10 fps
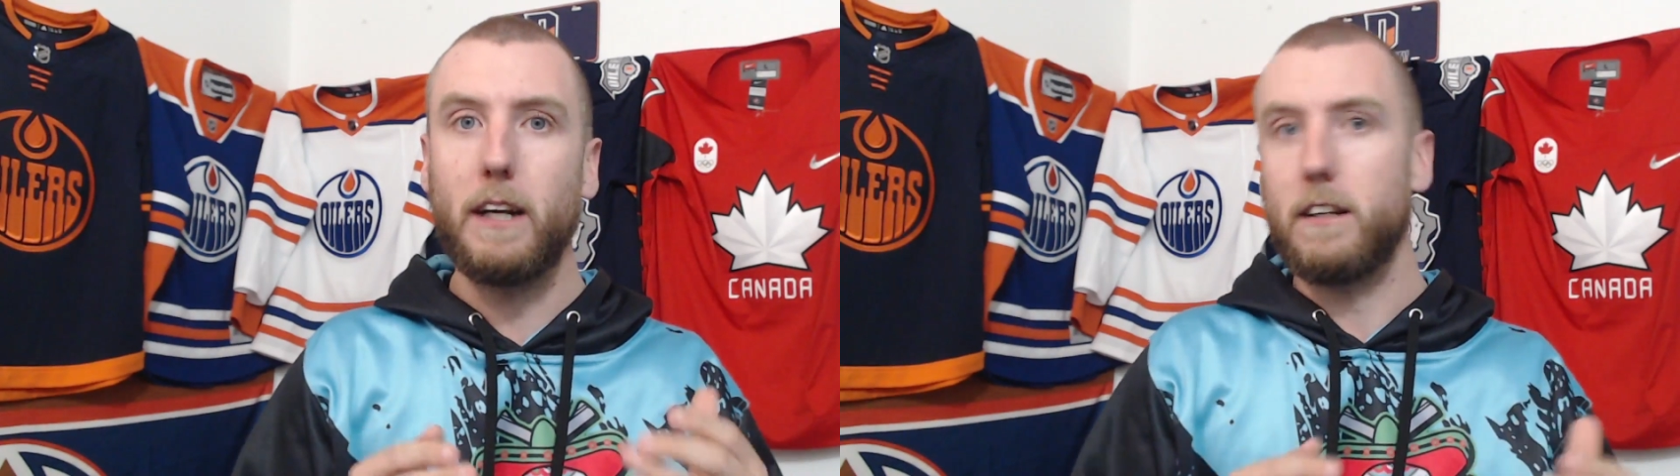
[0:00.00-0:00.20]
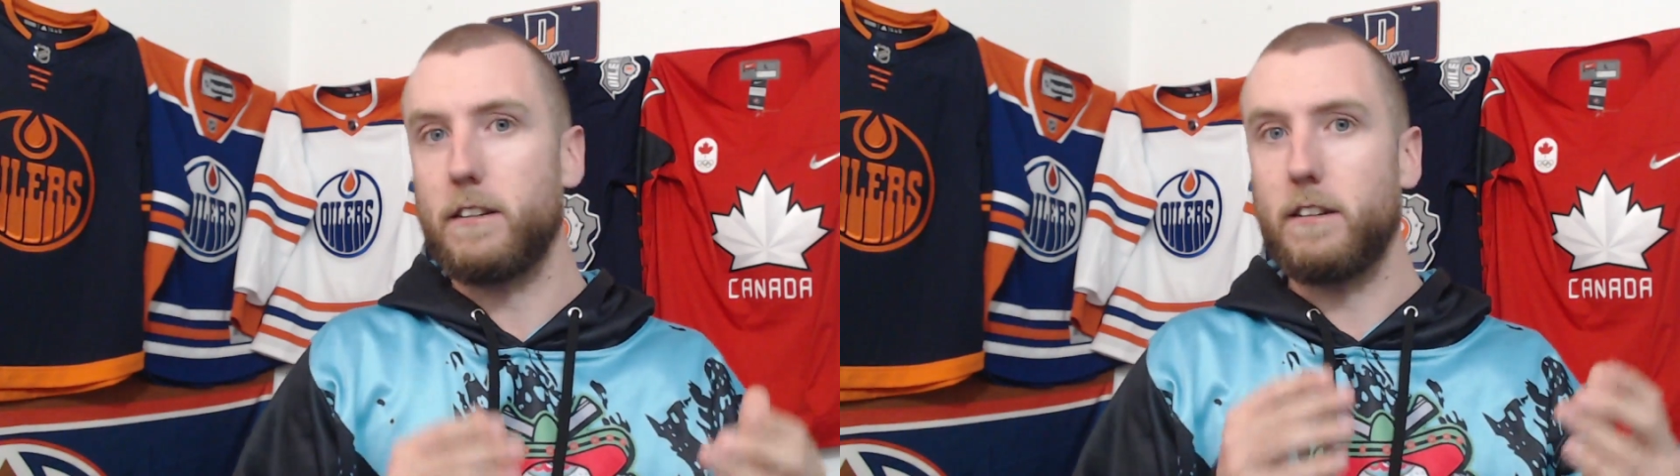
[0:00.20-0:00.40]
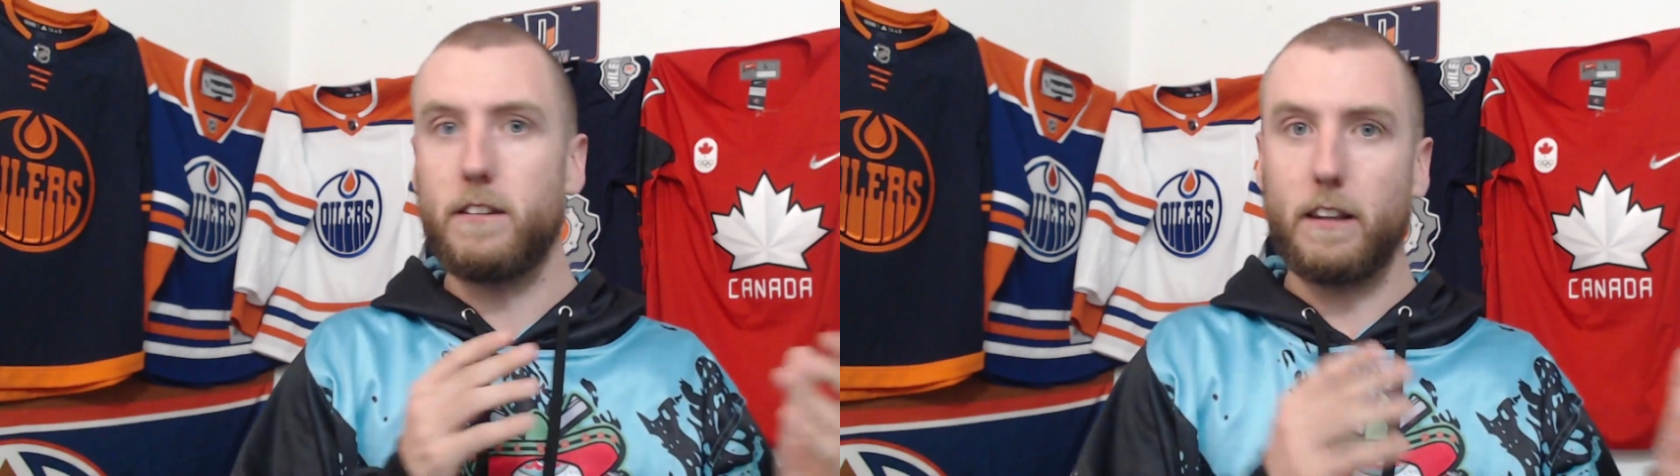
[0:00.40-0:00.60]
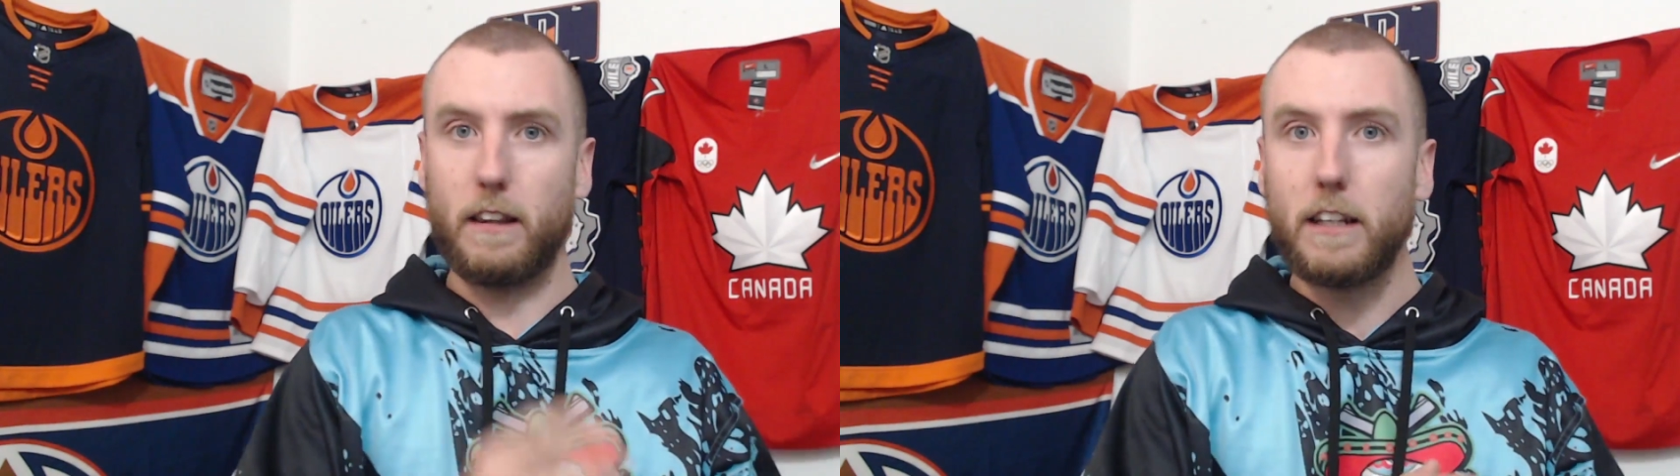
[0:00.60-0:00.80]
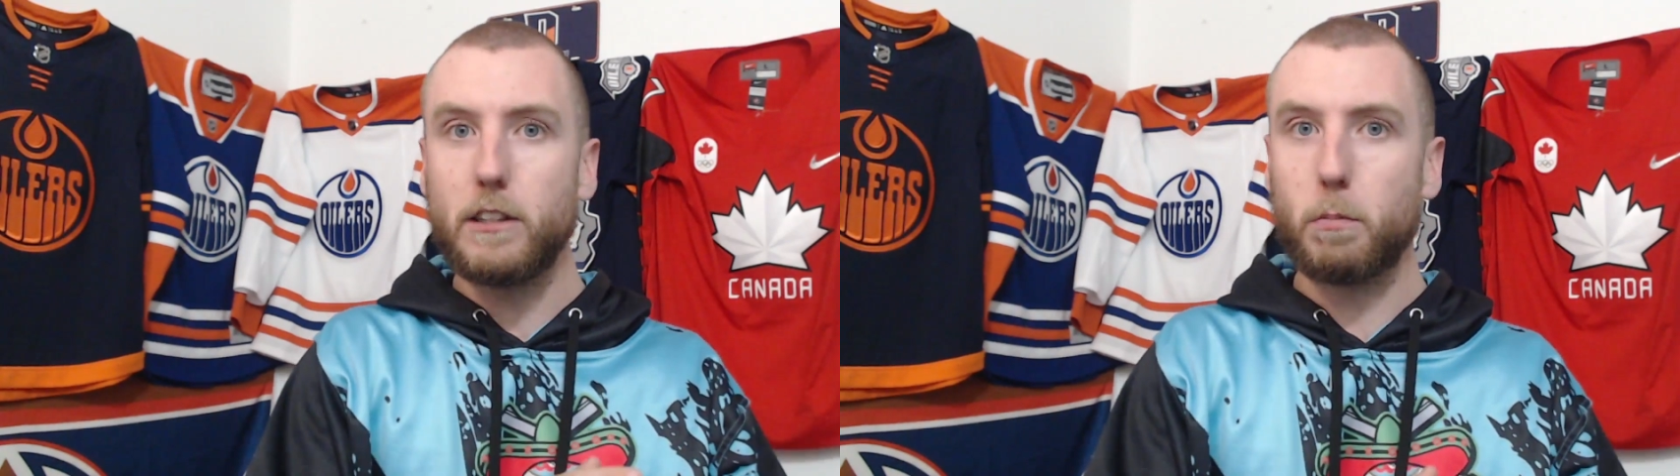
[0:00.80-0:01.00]
since at
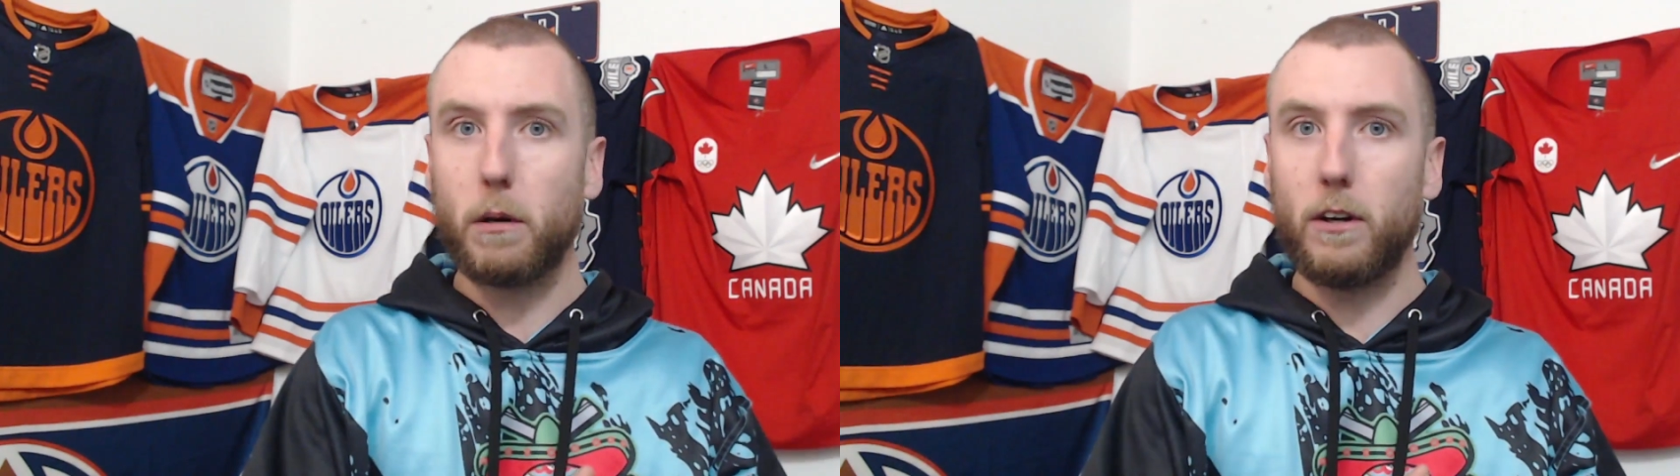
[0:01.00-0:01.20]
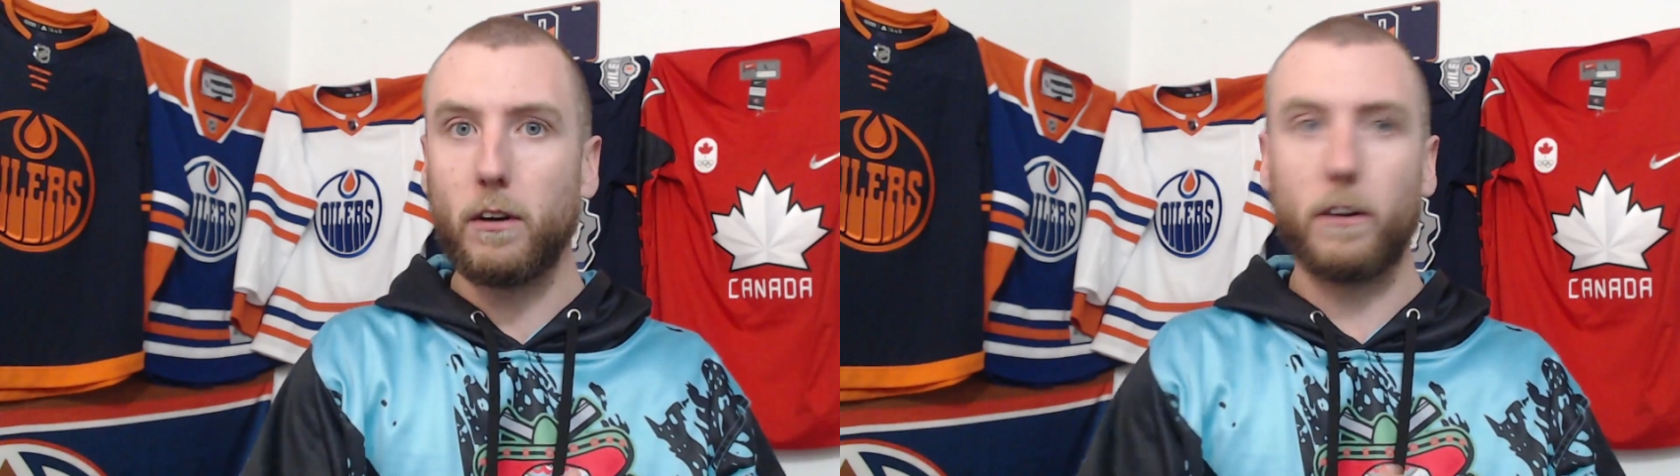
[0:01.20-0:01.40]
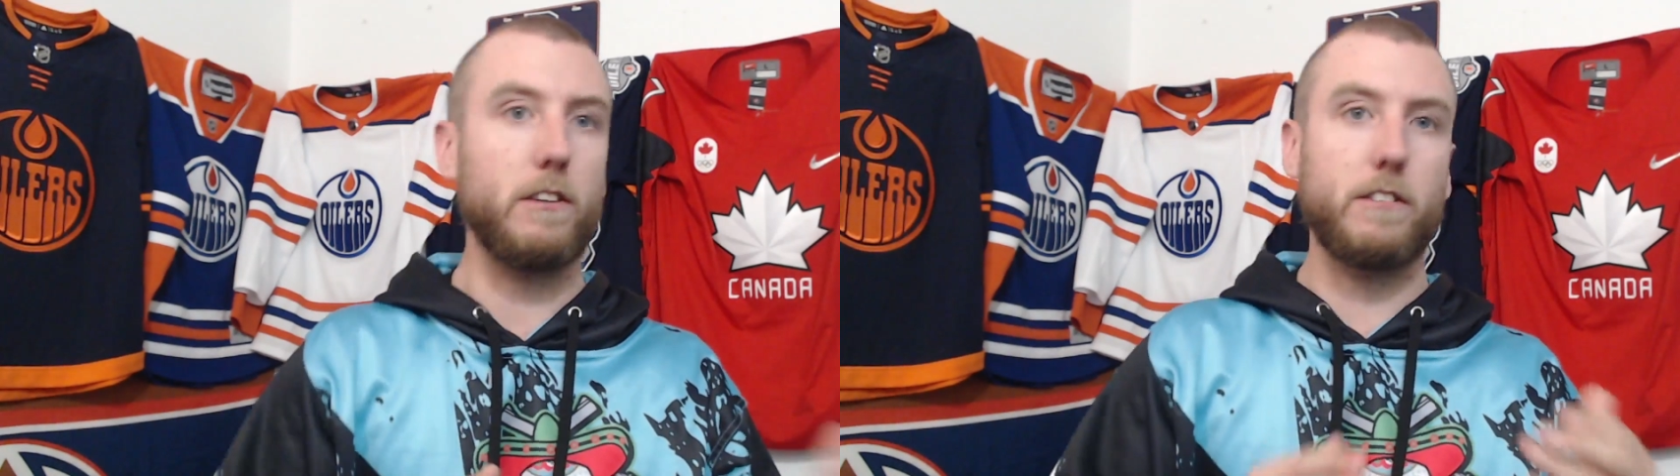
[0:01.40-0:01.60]
least Pronger,